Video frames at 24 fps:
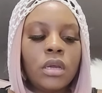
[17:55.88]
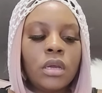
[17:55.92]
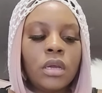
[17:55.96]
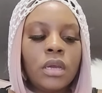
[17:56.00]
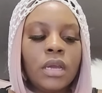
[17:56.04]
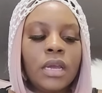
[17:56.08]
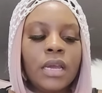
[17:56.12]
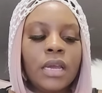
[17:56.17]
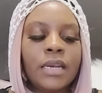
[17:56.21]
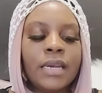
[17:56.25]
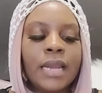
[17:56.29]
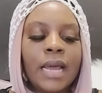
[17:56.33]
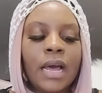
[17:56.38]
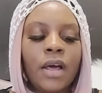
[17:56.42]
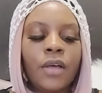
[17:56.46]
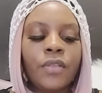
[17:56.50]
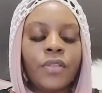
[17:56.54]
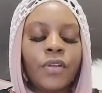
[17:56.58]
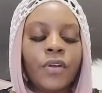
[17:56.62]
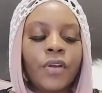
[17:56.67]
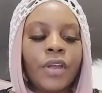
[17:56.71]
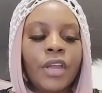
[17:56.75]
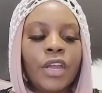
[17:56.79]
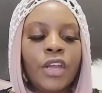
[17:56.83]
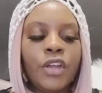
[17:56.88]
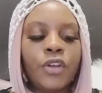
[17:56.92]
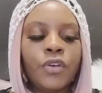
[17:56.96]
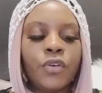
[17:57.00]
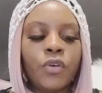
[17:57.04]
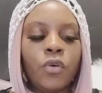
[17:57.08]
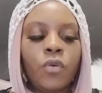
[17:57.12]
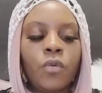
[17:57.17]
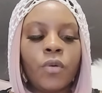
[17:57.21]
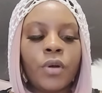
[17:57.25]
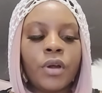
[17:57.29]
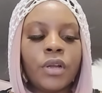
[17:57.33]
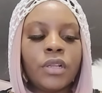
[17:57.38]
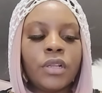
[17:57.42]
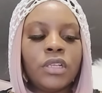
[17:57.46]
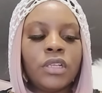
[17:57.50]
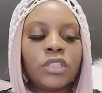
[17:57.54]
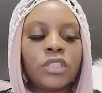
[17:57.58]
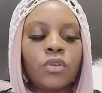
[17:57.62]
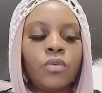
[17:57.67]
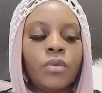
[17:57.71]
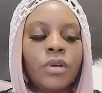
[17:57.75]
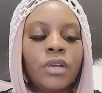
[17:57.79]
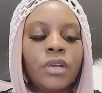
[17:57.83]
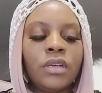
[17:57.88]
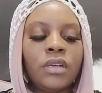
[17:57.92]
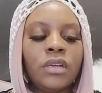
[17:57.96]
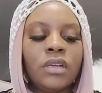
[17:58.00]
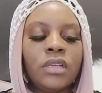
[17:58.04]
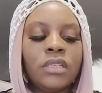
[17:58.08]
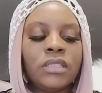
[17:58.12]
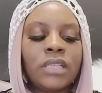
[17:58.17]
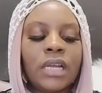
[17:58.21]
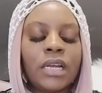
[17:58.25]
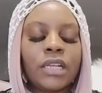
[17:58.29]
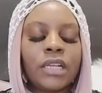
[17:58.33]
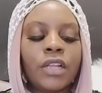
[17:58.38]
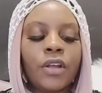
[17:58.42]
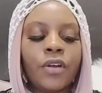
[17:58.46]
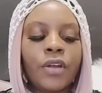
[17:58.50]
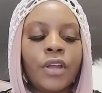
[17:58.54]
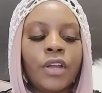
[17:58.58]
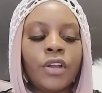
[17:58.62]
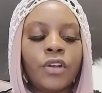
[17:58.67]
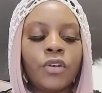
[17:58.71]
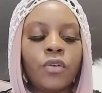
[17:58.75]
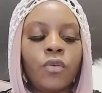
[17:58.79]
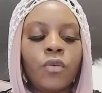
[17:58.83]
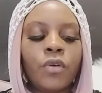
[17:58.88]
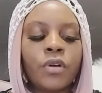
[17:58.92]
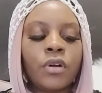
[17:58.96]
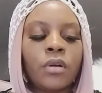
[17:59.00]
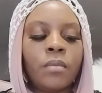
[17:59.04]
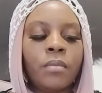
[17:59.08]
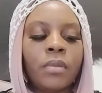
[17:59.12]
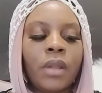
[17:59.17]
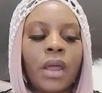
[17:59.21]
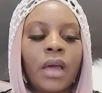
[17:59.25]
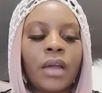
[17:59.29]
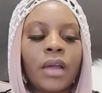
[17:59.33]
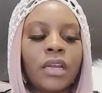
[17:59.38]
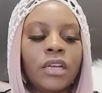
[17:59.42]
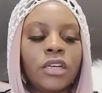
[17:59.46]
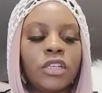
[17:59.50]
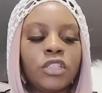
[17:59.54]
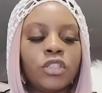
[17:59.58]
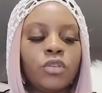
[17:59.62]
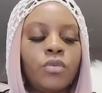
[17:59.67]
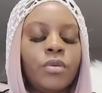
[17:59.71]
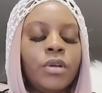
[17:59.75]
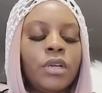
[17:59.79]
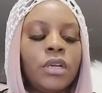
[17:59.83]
And now they're ignoring this queen. It's like they're ignoring or blocking this Queen